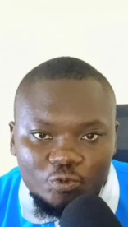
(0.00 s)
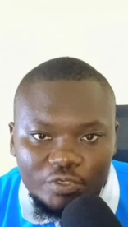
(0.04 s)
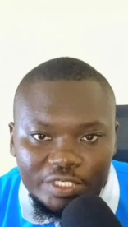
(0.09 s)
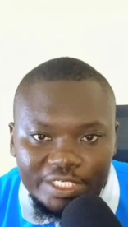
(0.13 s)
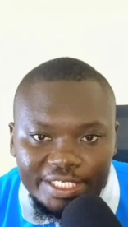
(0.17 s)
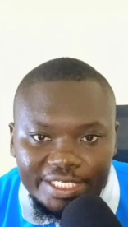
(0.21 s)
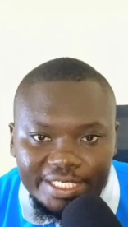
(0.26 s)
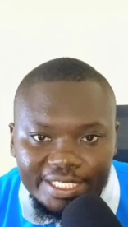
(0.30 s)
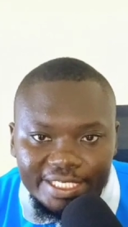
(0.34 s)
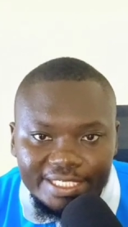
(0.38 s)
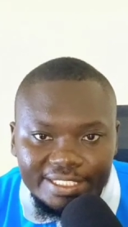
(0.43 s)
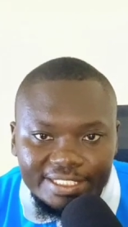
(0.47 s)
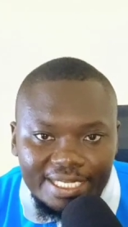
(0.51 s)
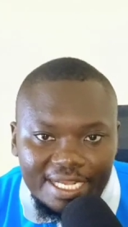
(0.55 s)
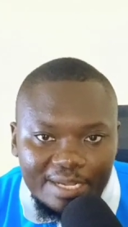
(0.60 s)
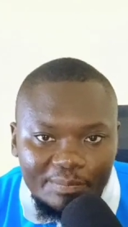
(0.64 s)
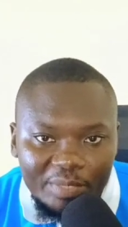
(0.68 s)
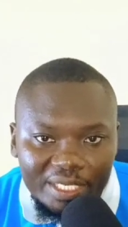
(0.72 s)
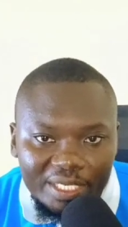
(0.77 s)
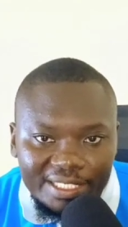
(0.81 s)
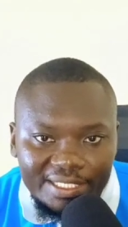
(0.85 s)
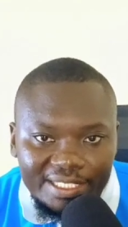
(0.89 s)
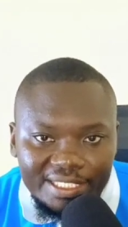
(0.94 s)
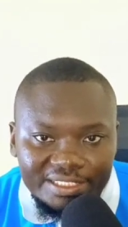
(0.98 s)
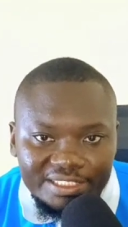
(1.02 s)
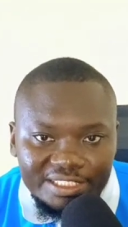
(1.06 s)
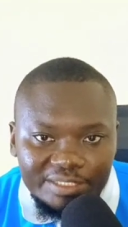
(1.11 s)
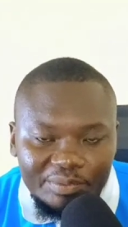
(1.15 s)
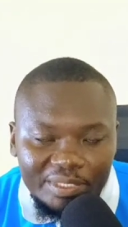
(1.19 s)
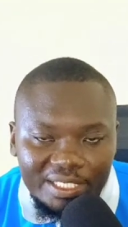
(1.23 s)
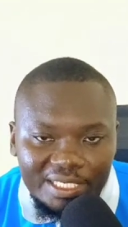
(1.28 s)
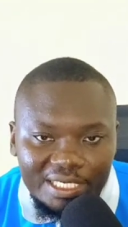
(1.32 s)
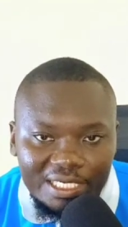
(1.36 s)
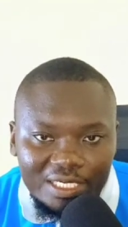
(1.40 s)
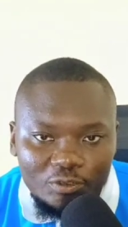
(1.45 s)
to create a
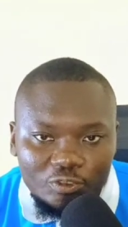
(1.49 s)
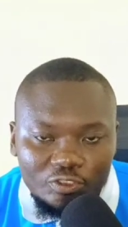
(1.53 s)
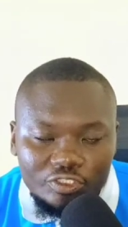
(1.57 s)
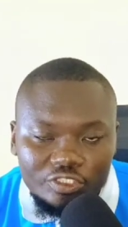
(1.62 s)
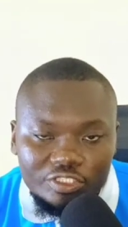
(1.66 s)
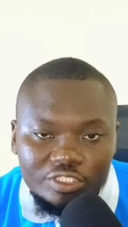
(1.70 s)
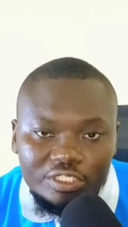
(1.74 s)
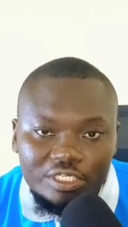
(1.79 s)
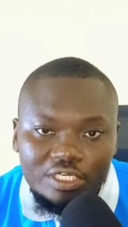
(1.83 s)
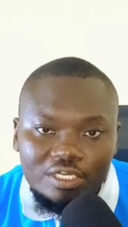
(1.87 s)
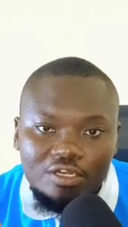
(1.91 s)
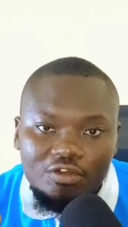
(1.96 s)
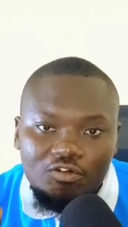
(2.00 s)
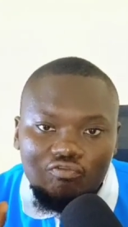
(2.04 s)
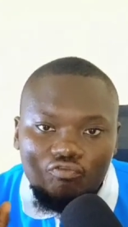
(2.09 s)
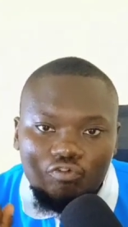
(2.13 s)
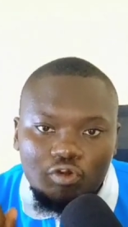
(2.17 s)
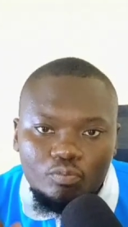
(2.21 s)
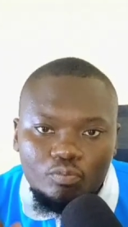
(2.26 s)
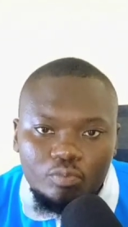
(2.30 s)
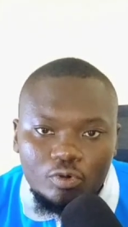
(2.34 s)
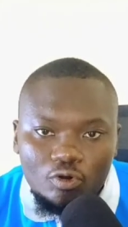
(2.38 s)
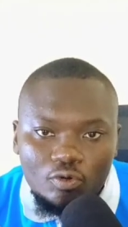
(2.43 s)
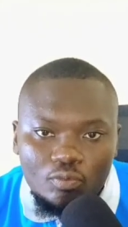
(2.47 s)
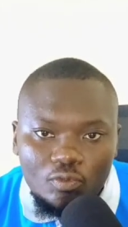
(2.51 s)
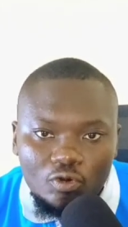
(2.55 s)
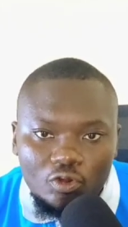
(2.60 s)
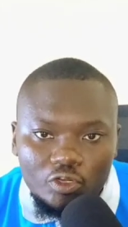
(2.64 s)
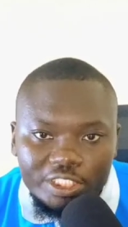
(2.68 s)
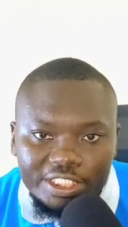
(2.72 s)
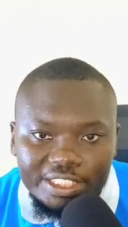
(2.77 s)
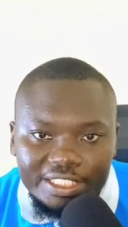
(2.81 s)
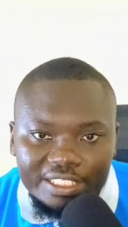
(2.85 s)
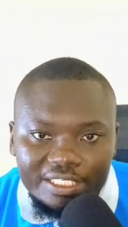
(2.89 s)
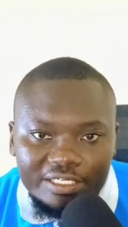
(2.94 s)
partnership account for
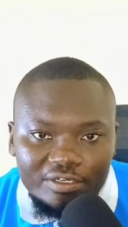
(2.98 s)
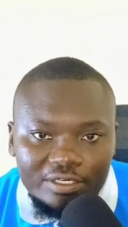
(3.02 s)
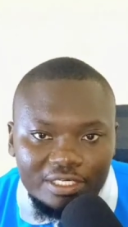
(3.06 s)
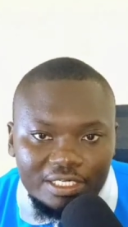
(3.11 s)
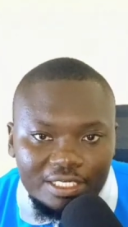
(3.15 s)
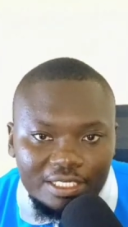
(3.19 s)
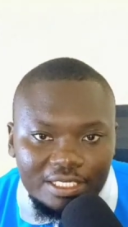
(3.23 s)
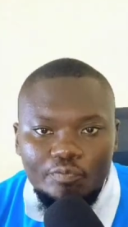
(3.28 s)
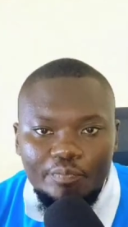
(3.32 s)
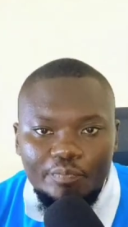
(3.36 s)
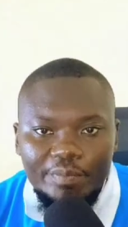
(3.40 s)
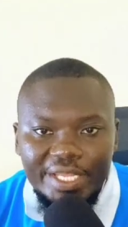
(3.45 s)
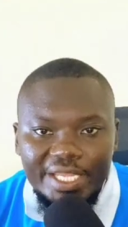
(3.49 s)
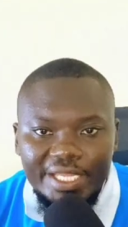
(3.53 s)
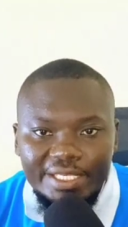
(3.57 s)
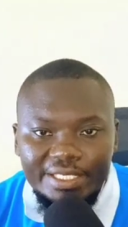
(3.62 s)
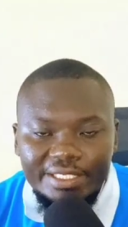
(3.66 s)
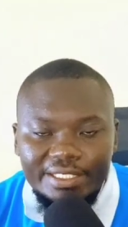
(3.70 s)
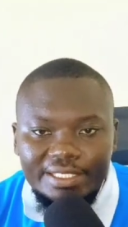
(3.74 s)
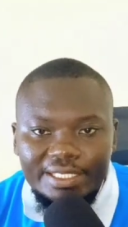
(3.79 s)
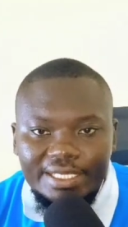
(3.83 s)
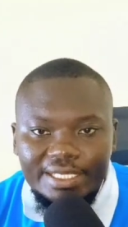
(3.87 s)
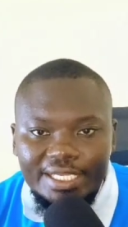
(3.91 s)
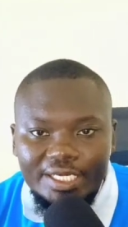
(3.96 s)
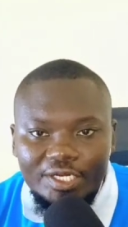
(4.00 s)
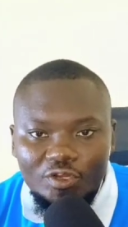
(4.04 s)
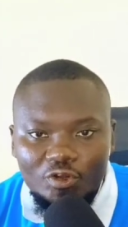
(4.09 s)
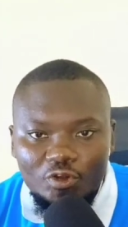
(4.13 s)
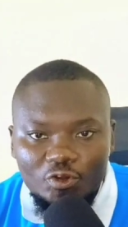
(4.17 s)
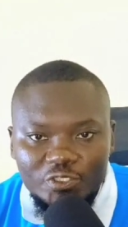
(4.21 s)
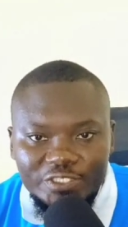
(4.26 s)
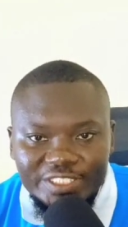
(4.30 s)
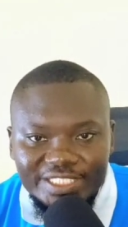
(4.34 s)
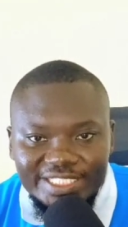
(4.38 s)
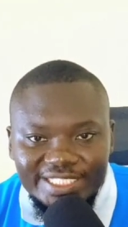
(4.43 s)
promoting domain and
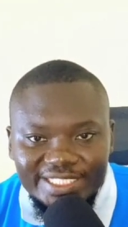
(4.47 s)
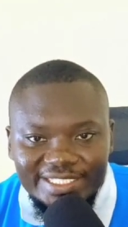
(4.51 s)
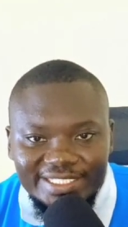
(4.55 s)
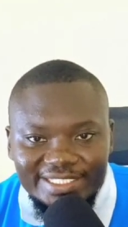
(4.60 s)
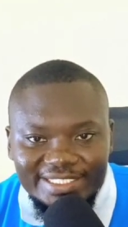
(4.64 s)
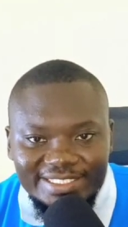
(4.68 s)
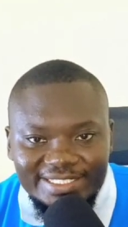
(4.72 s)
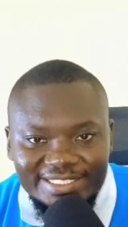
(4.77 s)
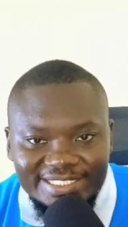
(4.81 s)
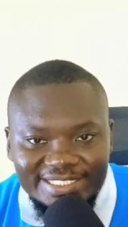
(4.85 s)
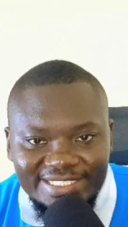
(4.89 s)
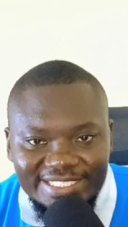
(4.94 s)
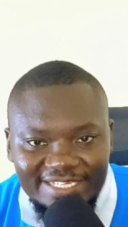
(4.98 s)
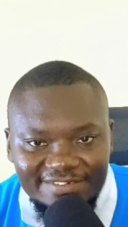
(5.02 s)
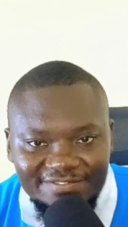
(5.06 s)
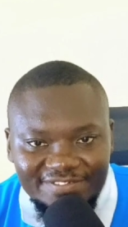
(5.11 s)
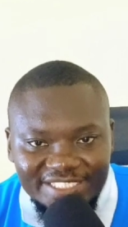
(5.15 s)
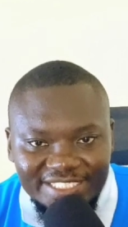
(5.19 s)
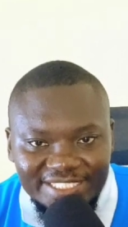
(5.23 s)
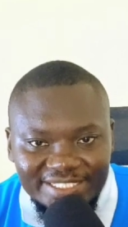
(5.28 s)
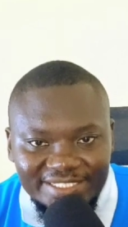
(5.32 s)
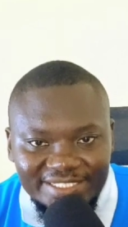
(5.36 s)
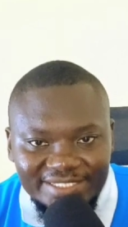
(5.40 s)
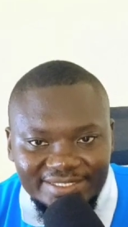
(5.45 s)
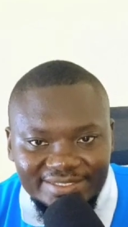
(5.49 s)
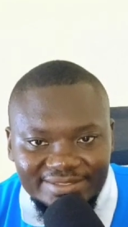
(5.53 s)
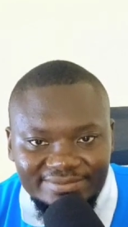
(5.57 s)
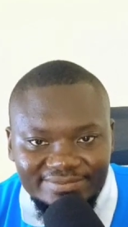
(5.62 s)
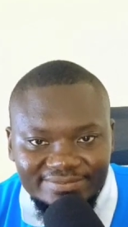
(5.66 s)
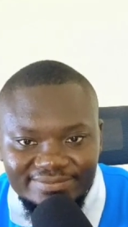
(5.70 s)
hosting services.